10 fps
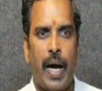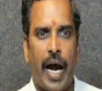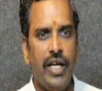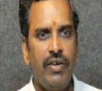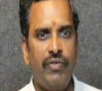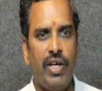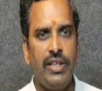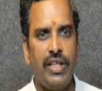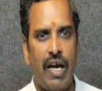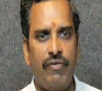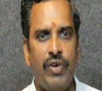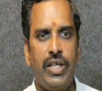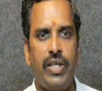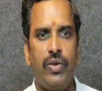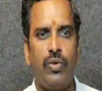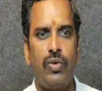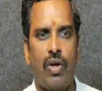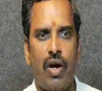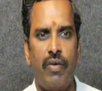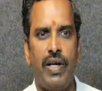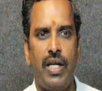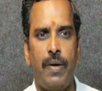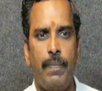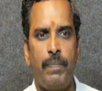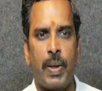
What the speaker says: Identifying the effective, novel,